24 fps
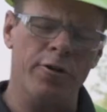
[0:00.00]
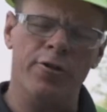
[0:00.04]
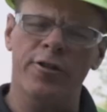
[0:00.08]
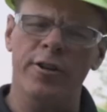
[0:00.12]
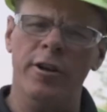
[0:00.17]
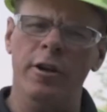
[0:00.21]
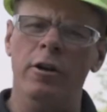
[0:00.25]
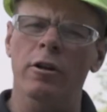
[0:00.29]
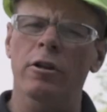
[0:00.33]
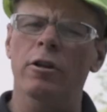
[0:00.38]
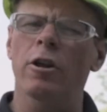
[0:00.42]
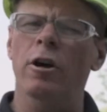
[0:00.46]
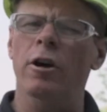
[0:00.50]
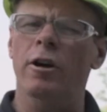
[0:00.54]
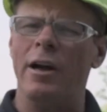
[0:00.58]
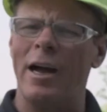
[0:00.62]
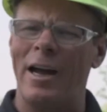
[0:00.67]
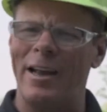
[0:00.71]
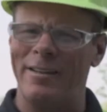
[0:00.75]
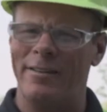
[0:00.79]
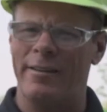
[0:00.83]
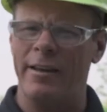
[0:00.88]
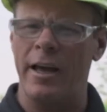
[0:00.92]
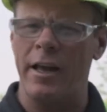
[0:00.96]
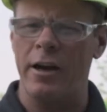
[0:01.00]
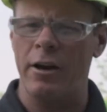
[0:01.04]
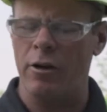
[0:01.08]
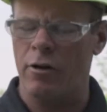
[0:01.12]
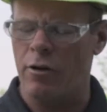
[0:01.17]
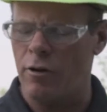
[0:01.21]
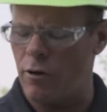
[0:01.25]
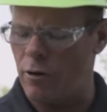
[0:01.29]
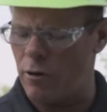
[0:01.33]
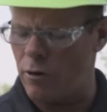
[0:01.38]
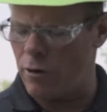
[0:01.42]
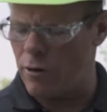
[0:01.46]
steel look
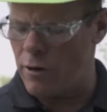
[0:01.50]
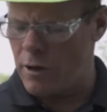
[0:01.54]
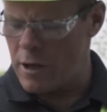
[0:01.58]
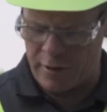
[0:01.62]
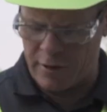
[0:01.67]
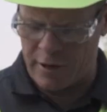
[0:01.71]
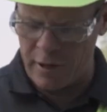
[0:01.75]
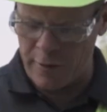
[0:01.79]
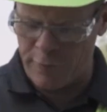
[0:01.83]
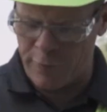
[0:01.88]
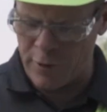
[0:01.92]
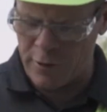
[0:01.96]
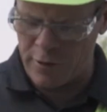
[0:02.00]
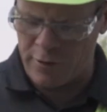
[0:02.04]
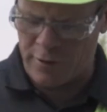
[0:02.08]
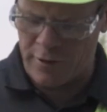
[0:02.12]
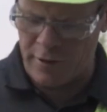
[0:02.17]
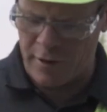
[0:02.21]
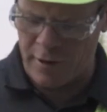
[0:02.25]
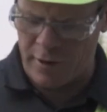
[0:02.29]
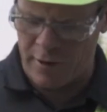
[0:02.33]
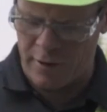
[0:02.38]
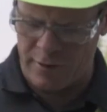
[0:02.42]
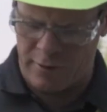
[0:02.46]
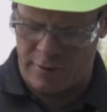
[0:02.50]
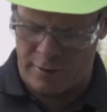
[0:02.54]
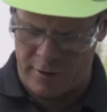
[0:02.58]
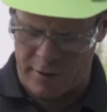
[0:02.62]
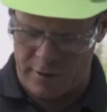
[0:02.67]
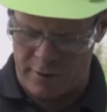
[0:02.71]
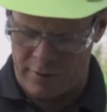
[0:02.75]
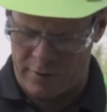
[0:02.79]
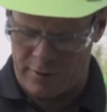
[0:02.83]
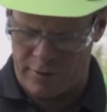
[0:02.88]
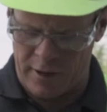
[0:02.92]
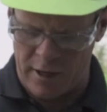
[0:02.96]
identical, the difference
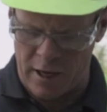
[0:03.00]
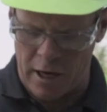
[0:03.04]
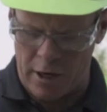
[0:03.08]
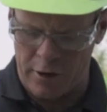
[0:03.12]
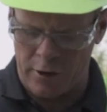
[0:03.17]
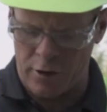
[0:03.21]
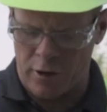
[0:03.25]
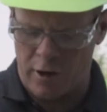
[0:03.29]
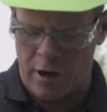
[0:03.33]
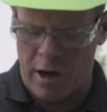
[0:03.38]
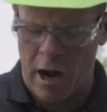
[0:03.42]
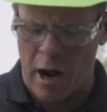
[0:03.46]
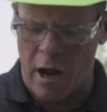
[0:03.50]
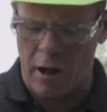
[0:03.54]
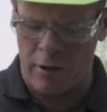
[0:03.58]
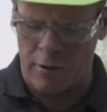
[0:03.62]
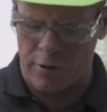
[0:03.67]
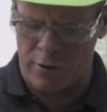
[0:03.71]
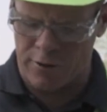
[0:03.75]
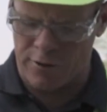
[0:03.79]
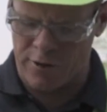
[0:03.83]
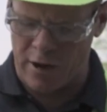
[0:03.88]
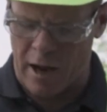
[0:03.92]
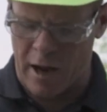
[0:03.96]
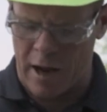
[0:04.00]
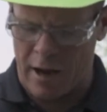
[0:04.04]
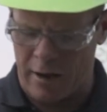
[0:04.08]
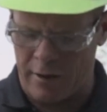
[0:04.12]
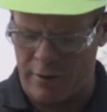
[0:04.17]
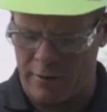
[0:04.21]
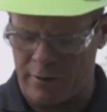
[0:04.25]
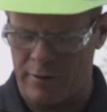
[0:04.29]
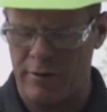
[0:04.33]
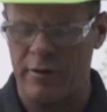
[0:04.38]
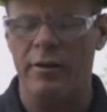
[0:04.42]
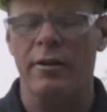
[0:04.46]
is the under collar
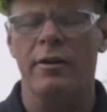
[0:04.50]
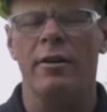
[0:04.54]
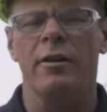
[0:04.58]
size.